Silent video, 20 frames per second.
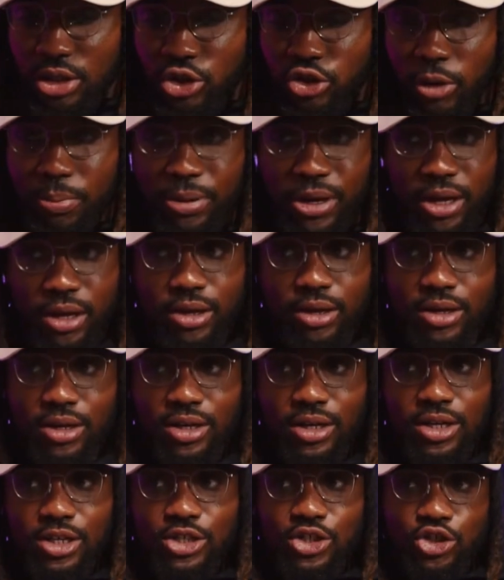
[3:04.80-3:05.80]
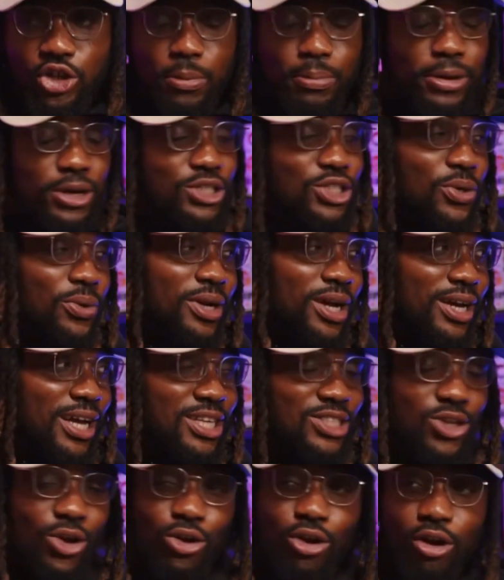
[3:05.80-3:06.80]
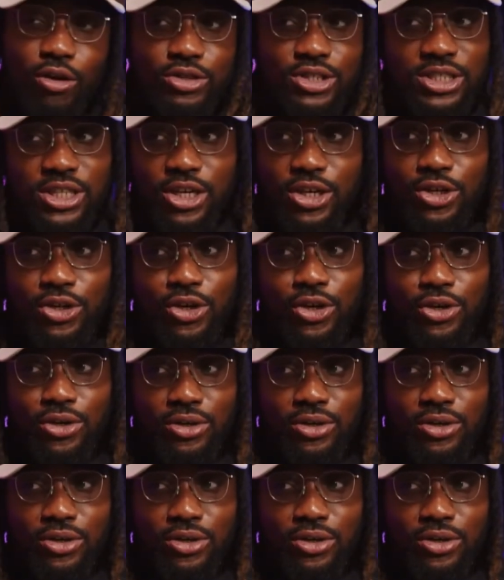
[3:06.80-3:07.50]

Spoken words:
Trippier. Trippier is someone that gets a lot of stick, you know.